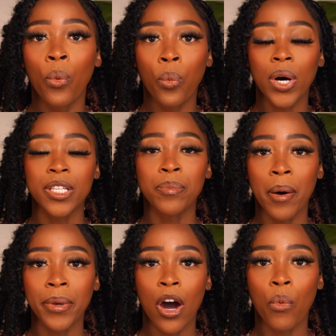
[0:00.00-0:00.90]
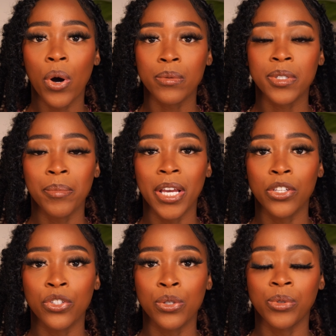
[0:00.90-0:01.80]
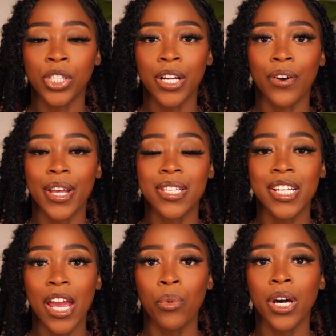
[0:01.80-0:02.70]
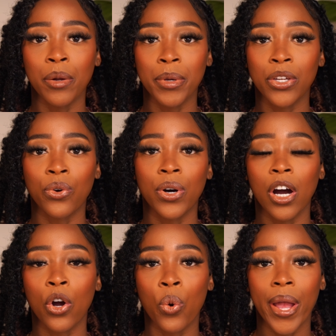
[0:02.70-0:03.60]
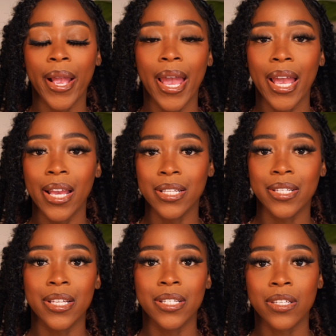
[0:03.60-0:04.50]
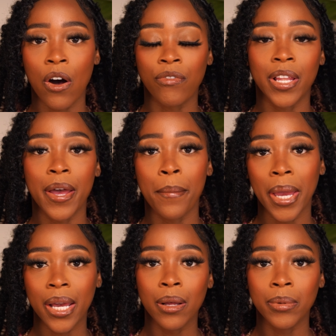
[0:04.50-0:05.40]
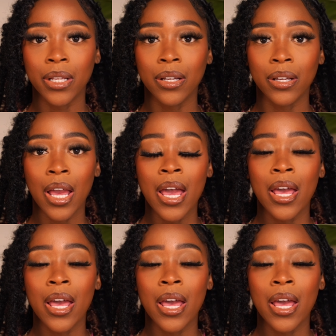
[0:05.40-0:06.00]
What's poppin', y'all? Welcome to my YouTube channel, and today we're going to be doing a quick and easy soft glam makeup look.